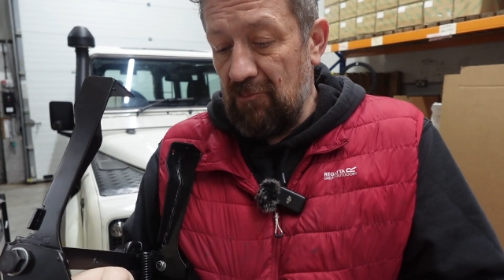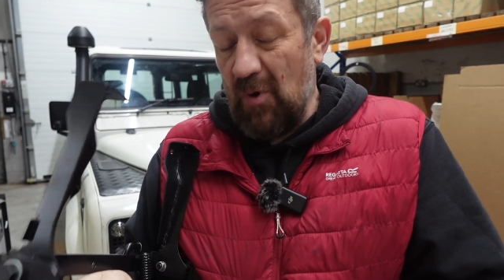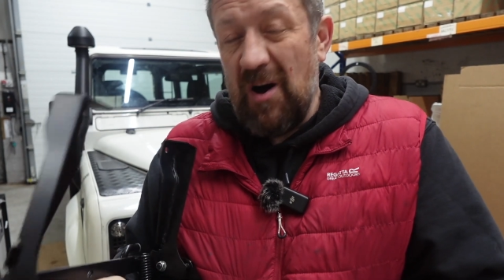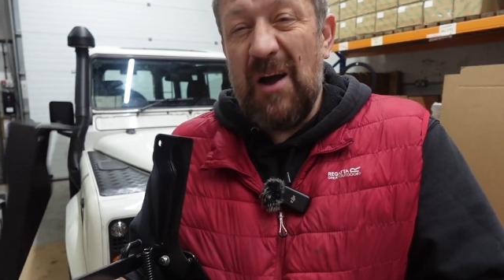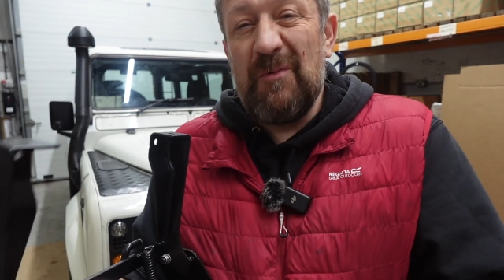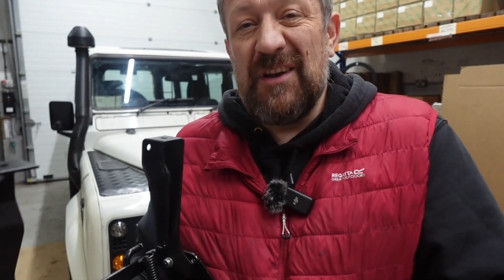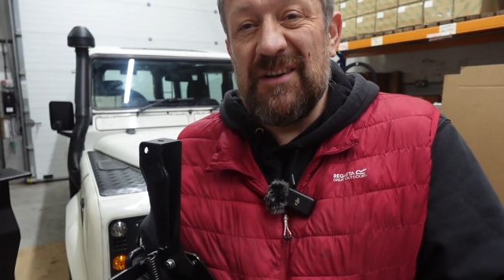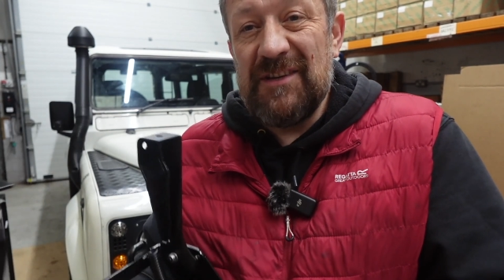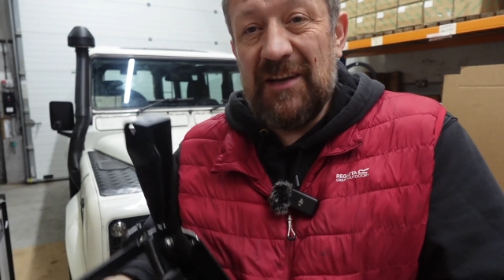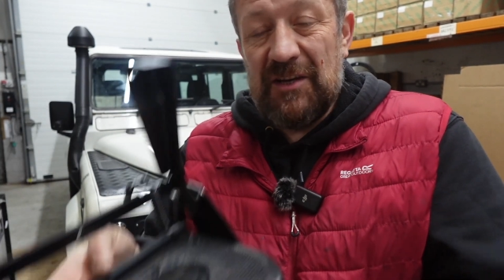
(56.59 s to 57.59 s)
what I would
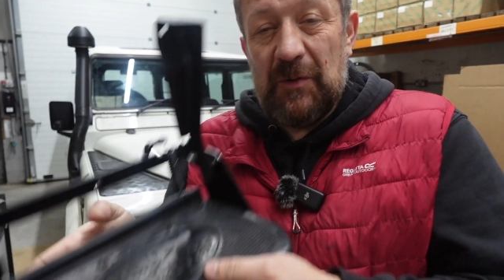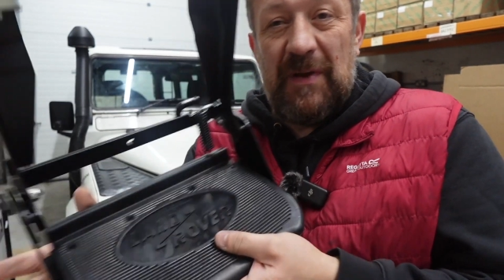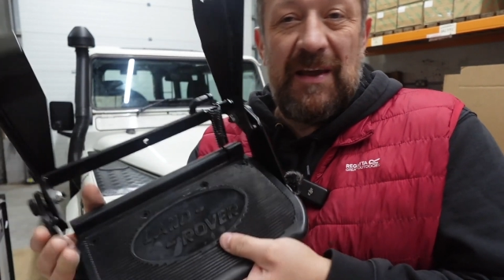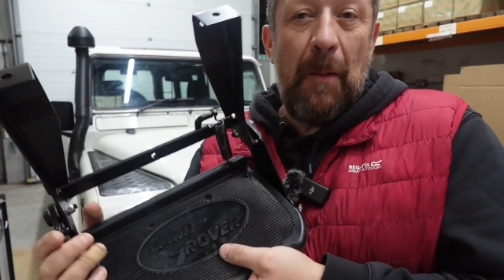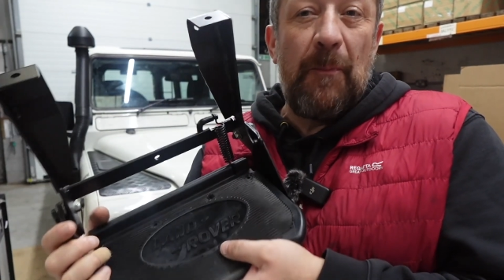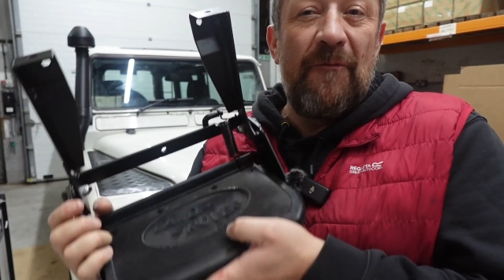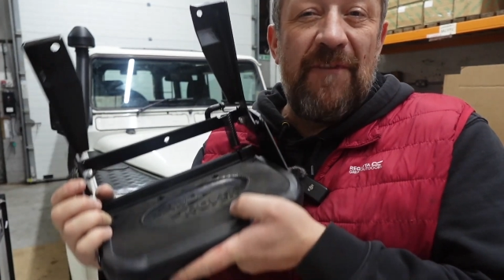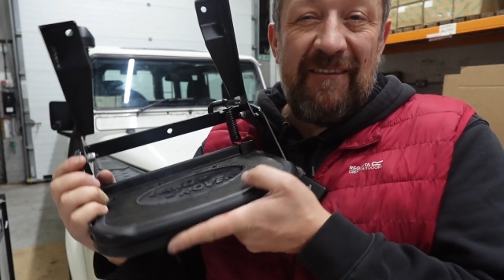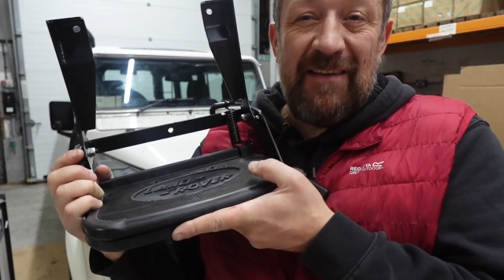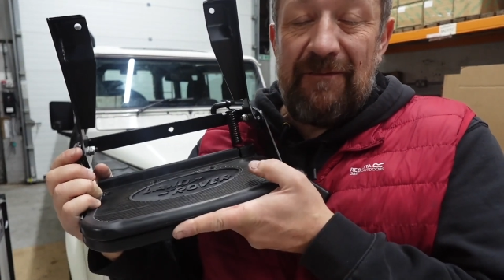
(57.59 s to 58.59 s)
consider to be a
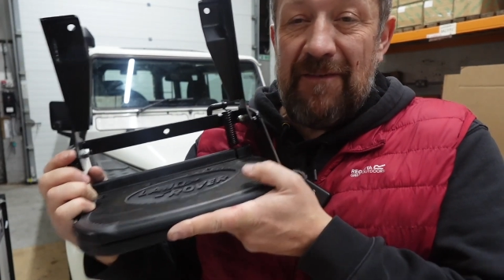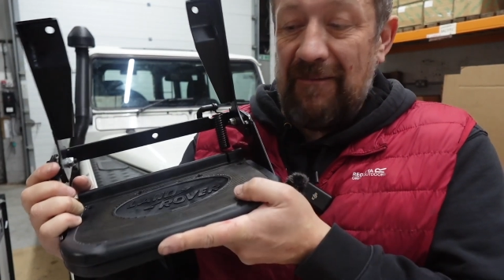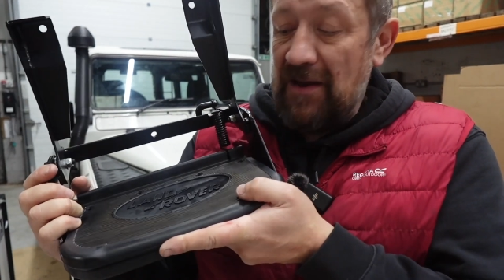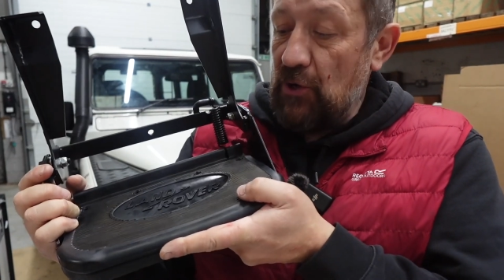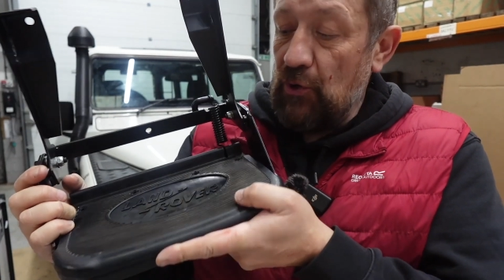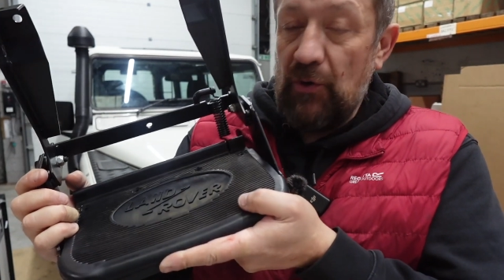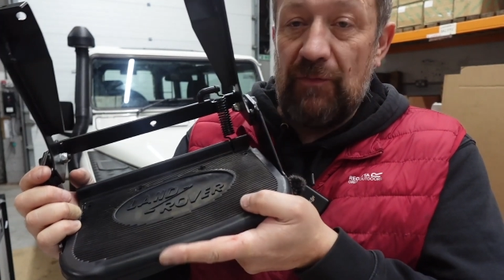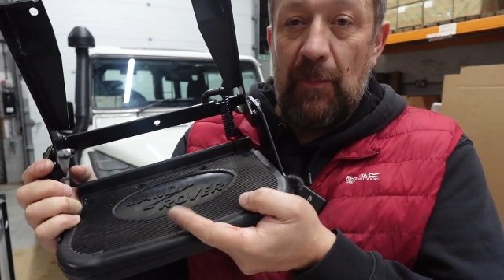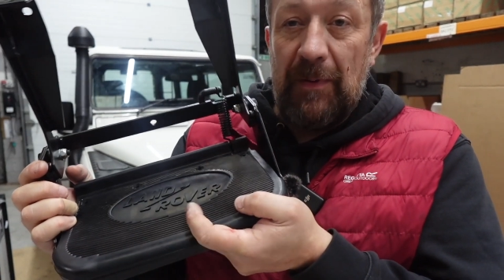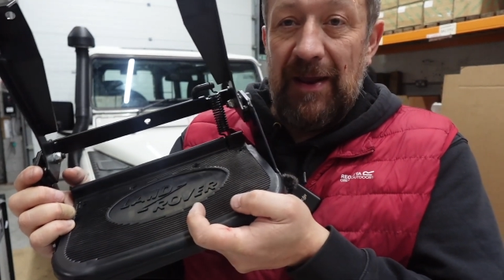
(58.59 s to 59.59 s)
very, very
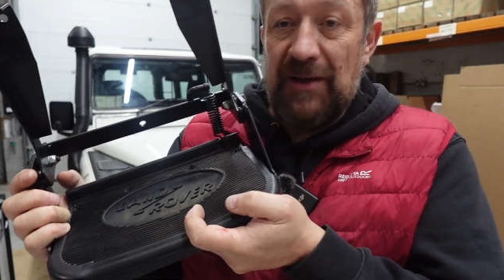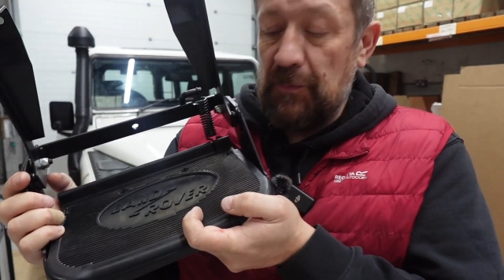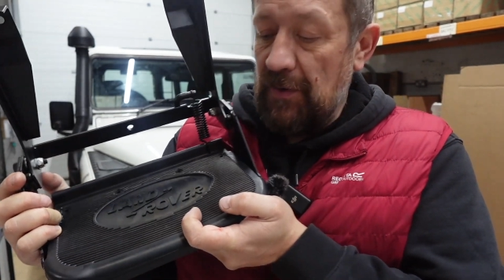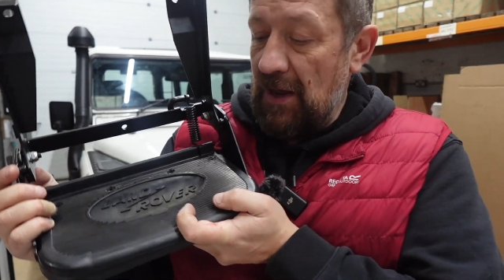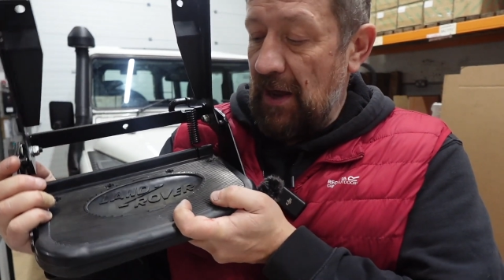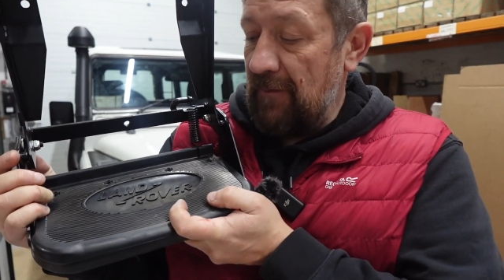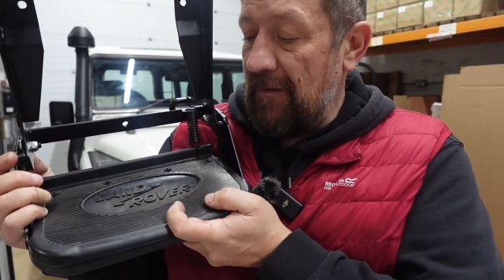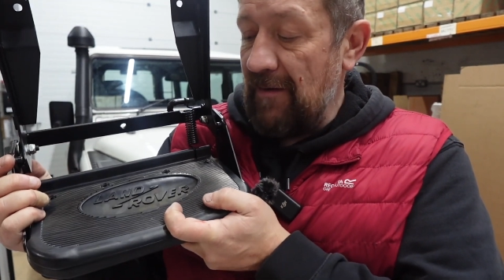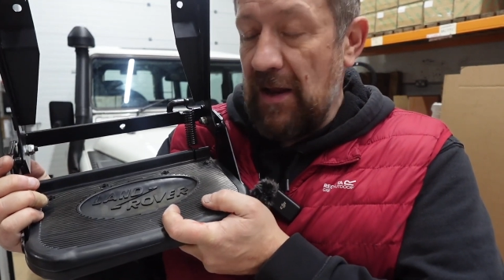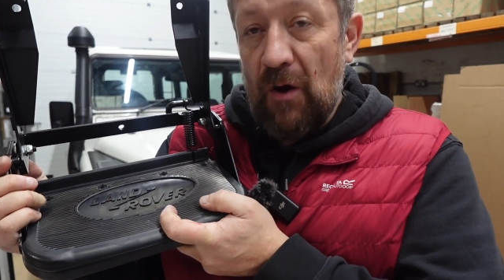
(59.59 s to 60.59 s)
good replacement and a
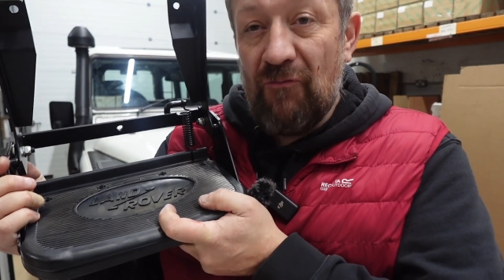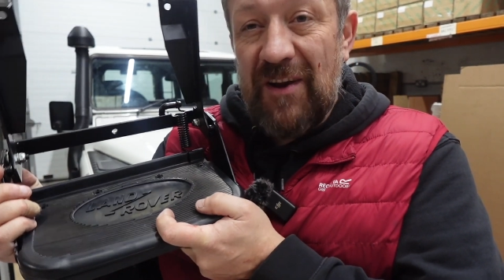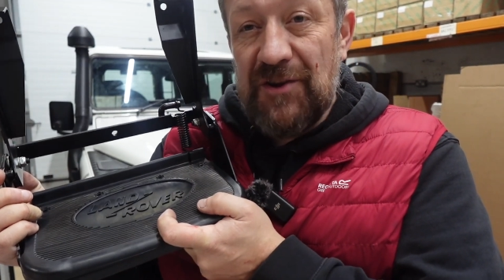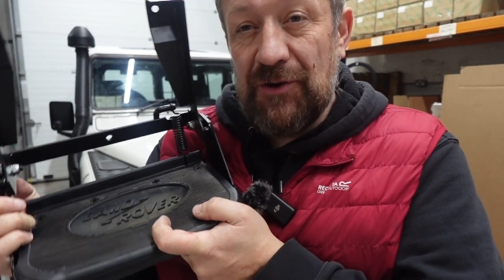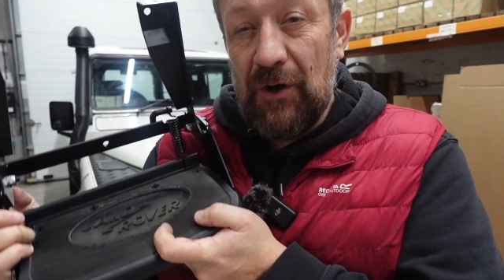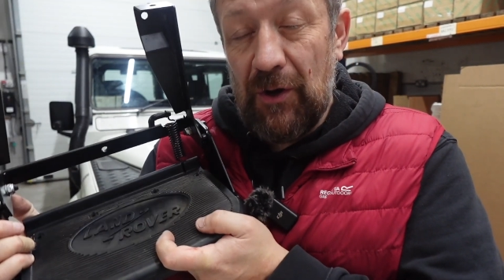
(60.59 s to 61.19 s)
very original